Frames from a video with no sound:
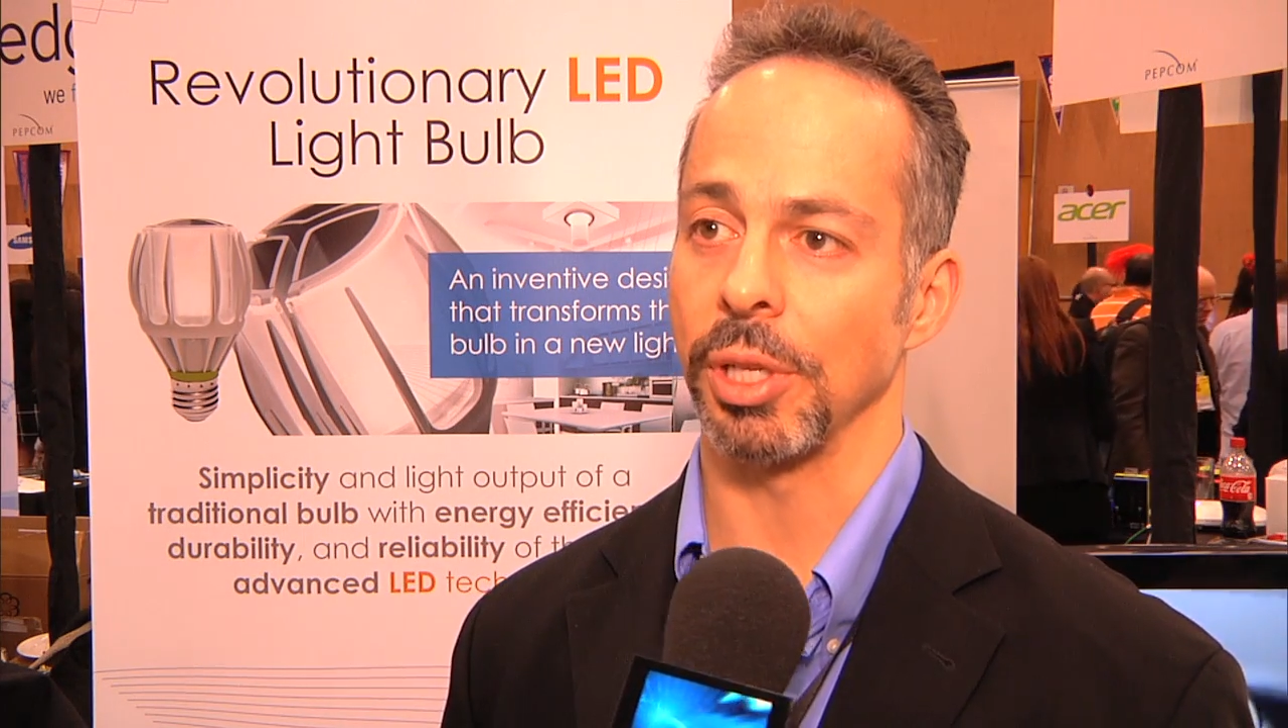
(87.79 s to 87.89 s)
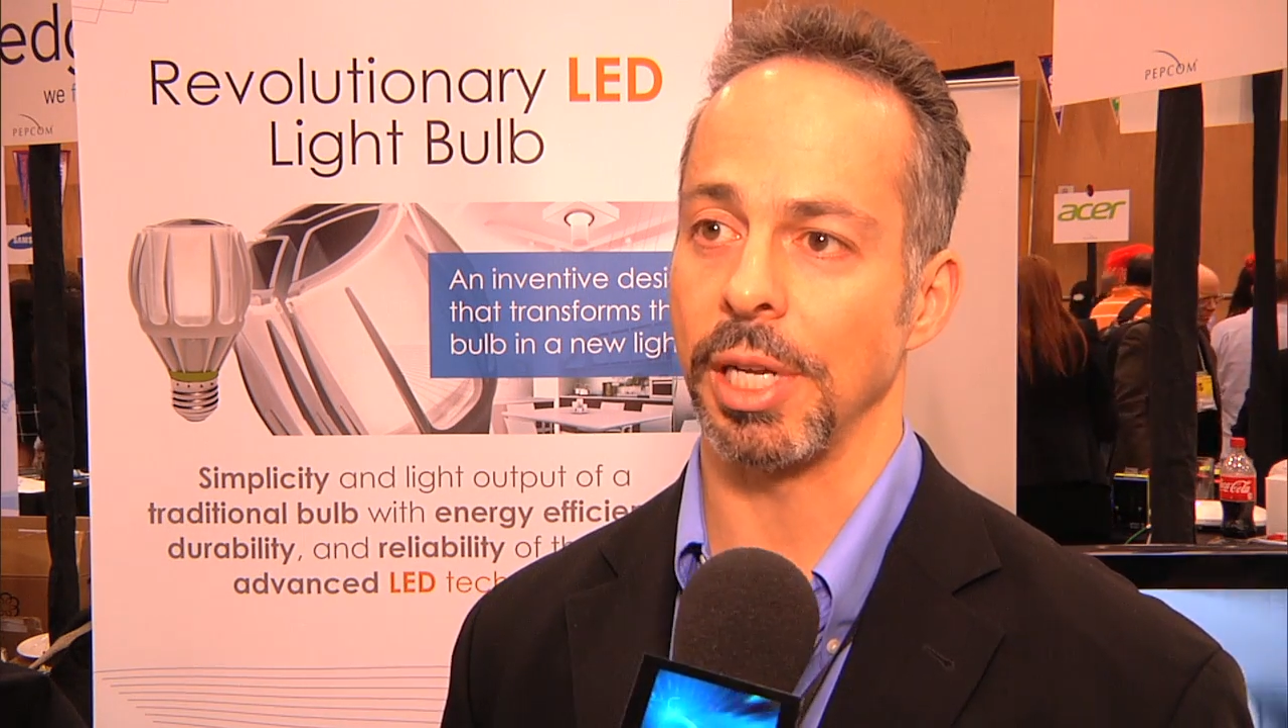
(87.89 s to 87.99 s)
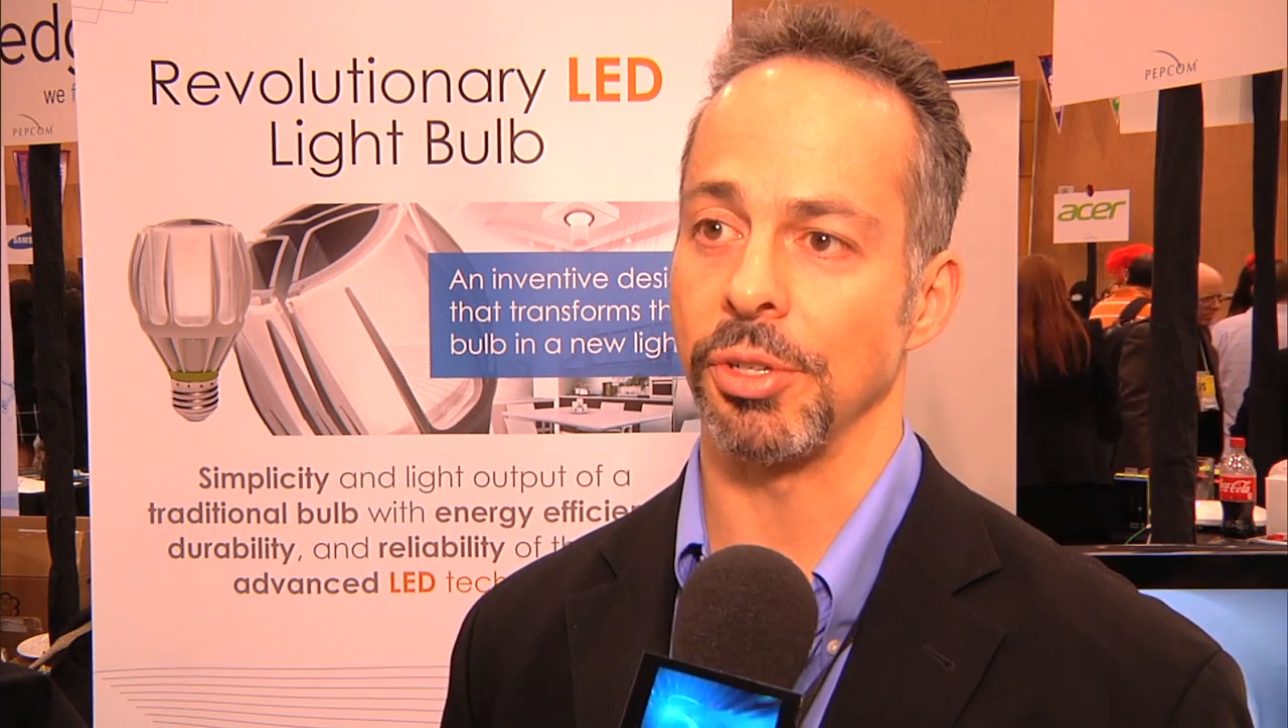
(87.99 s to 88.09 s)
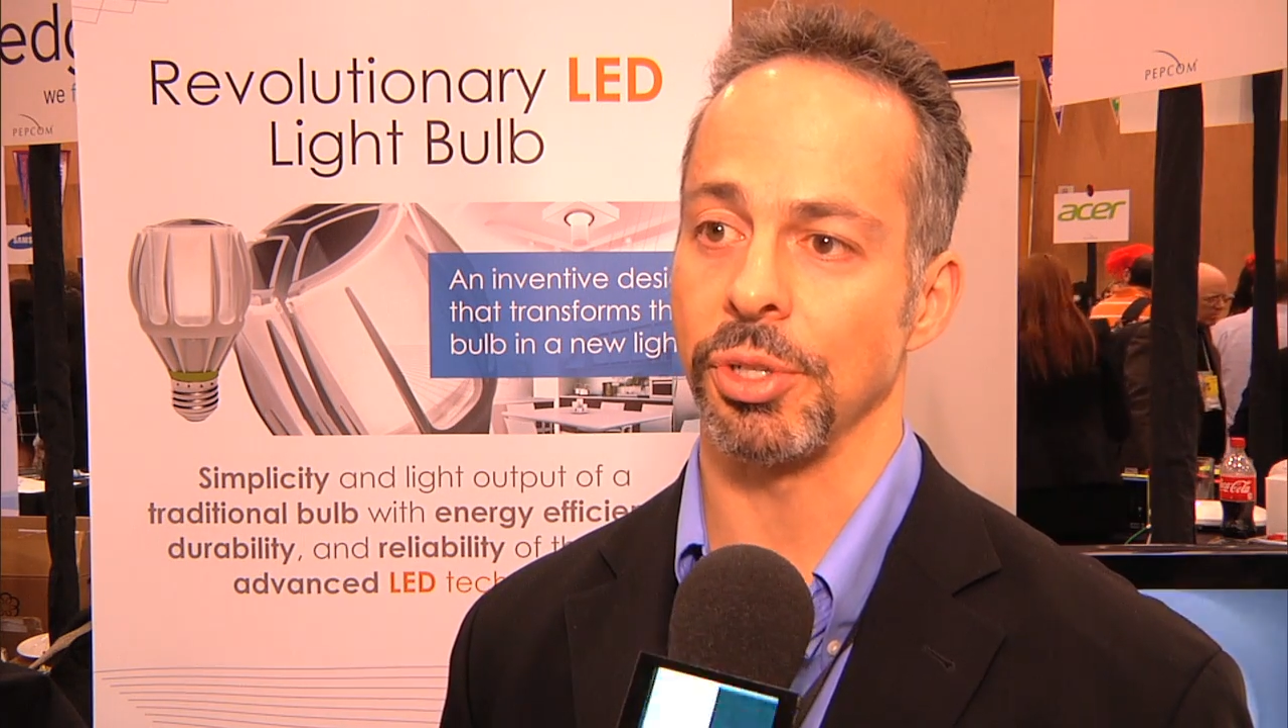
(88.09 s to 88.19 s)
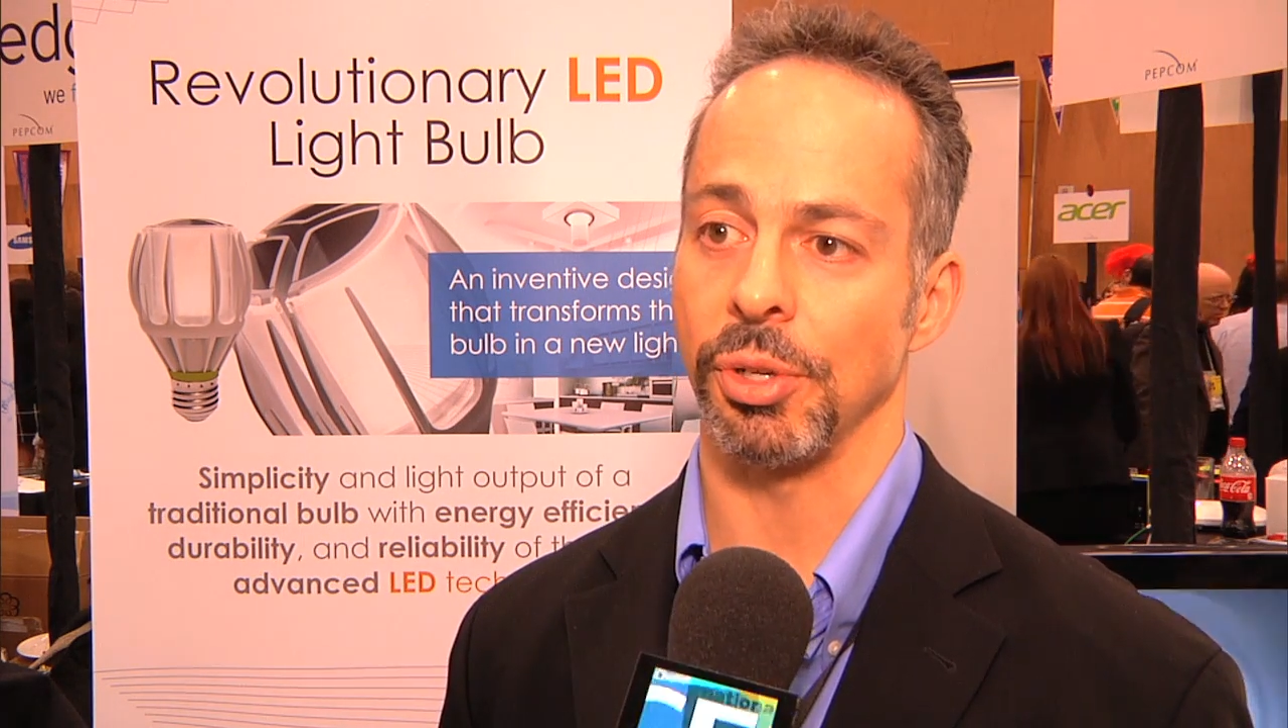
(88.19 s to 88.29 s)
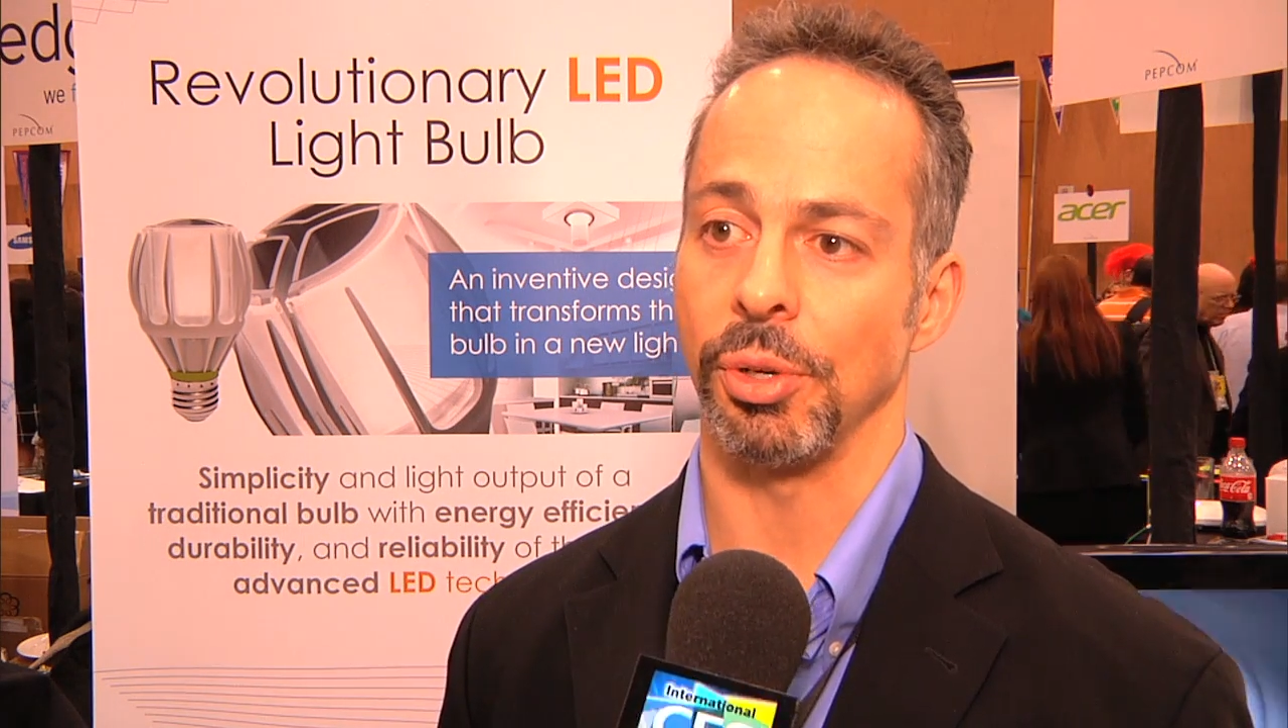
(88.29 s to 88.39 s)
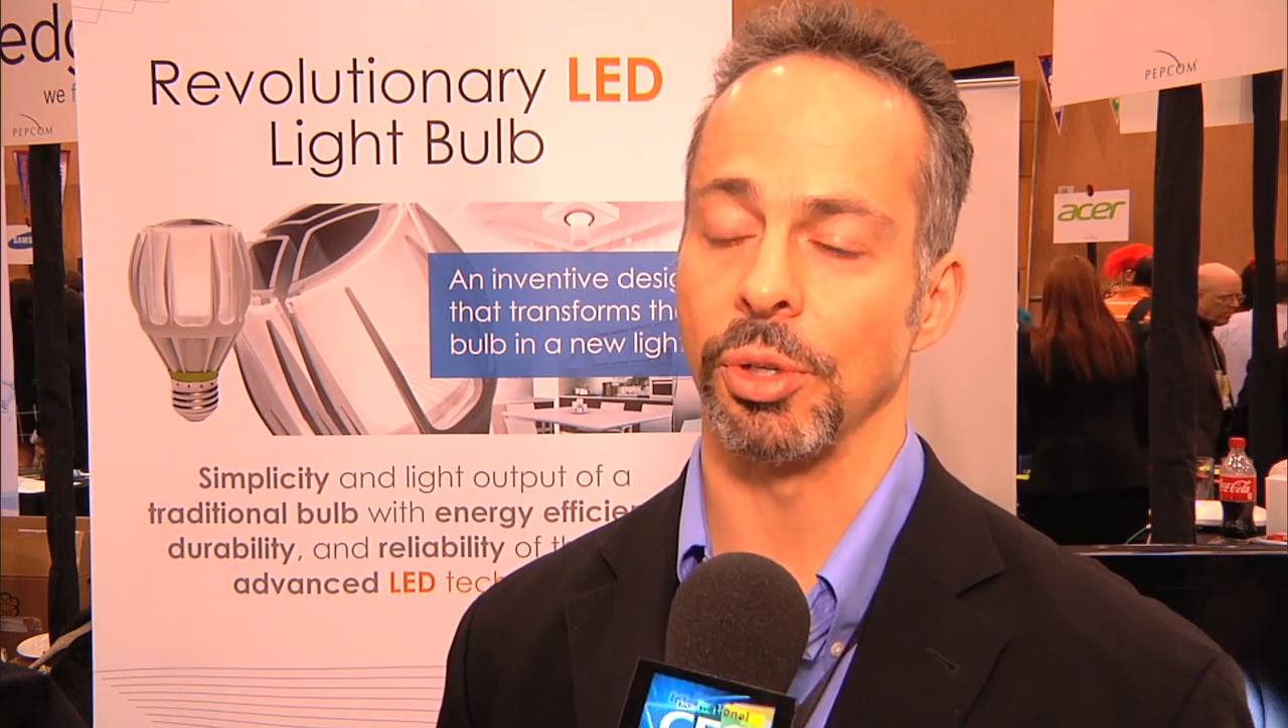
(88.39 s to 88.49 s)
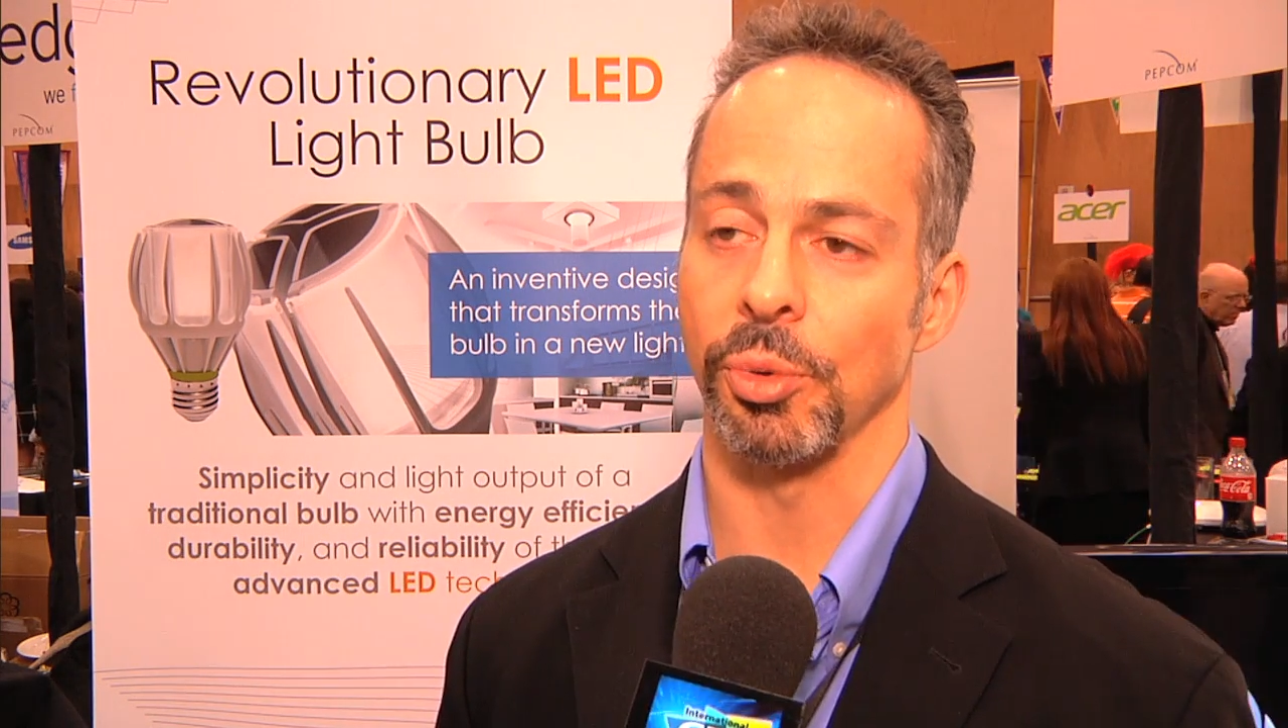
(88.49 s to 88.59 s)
leads to